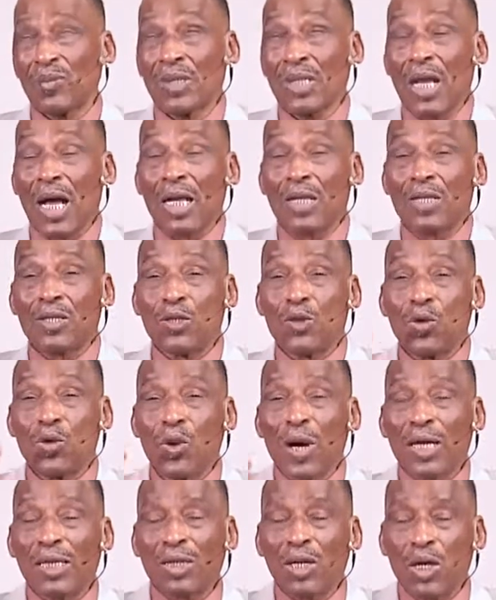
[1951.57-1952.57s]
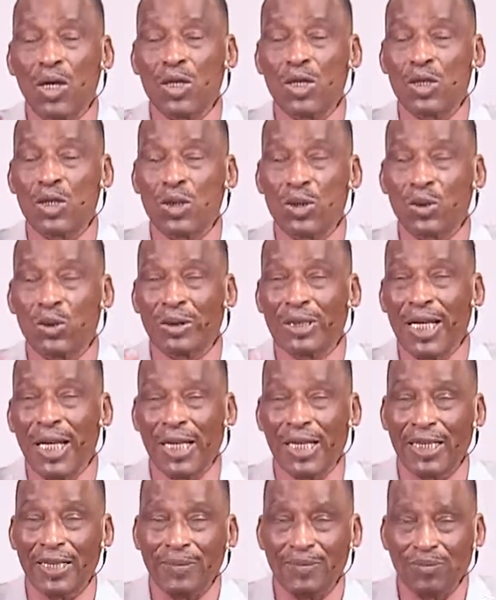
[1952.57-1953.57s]
that you want us to
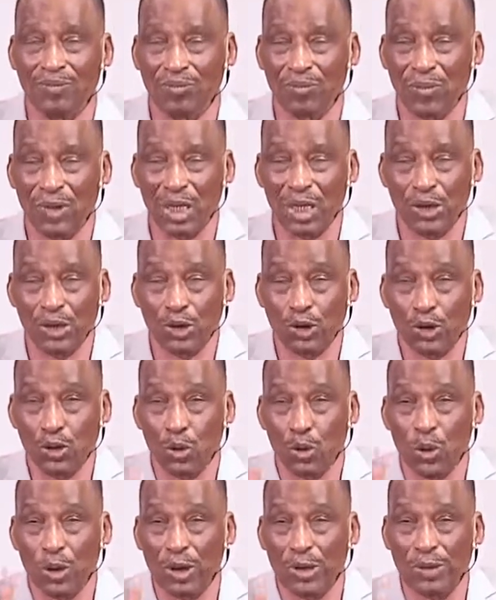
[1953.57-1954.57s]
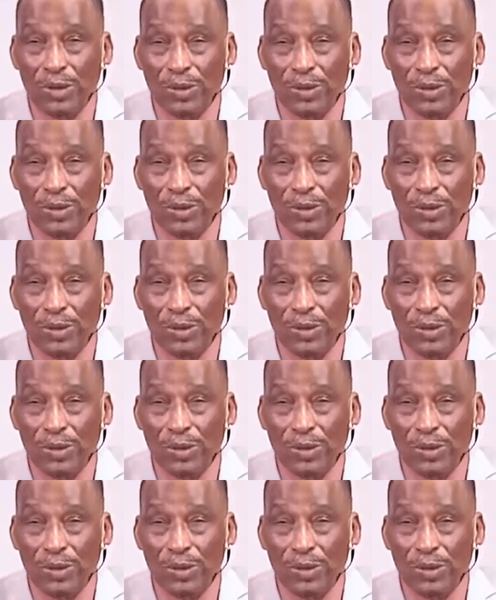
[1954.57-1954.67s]
take to